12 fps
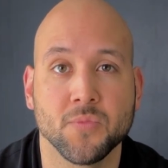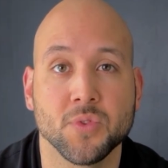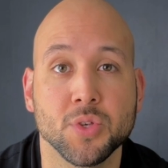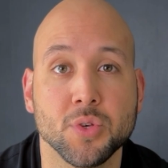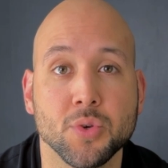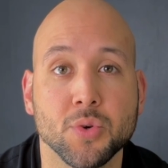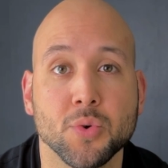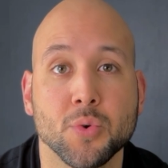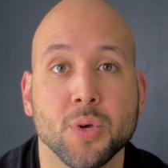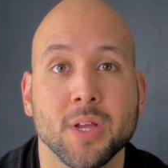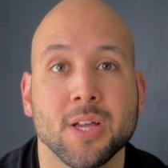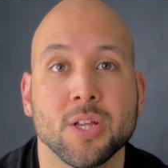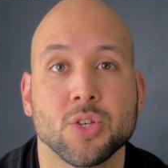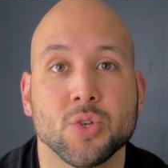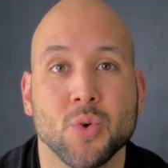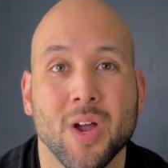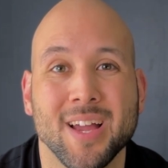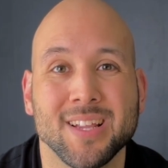to
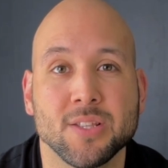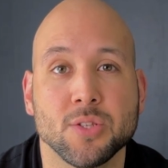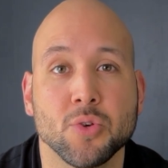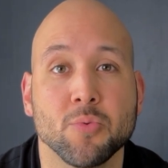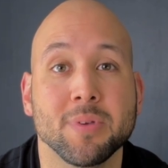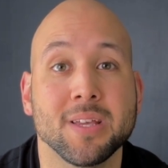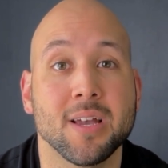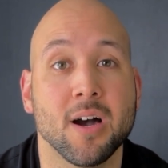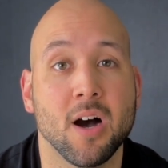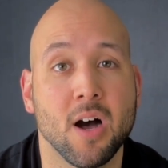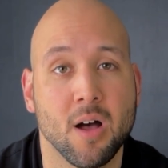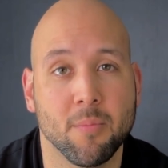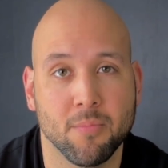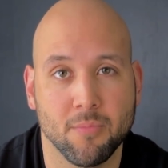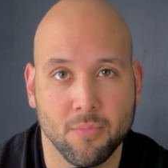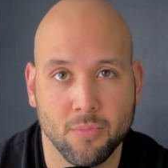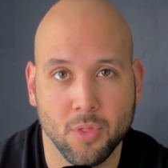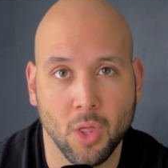trying to become
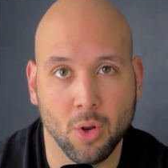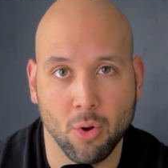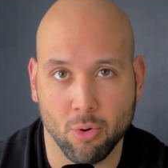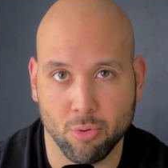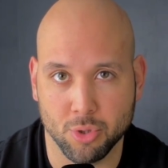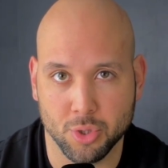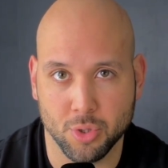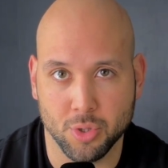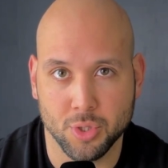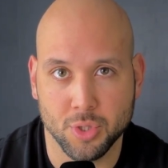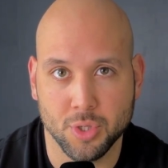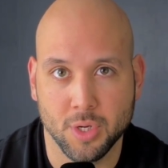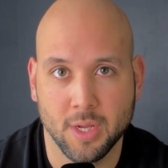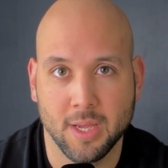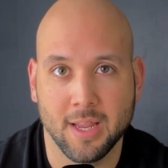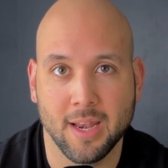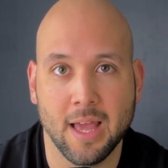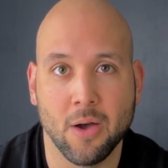the local church.
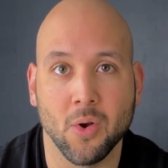Now,